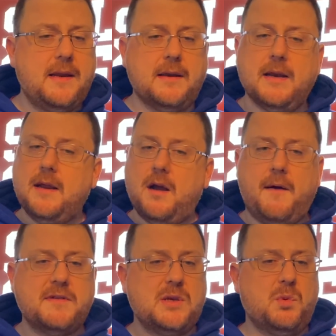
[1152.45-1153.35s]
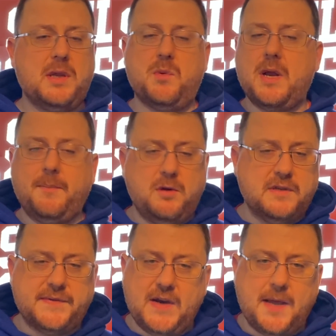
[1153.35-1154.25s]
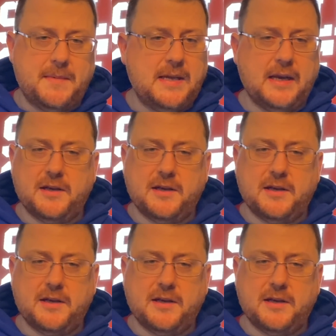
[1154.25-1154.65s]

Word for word: and obviously will he want to move his family.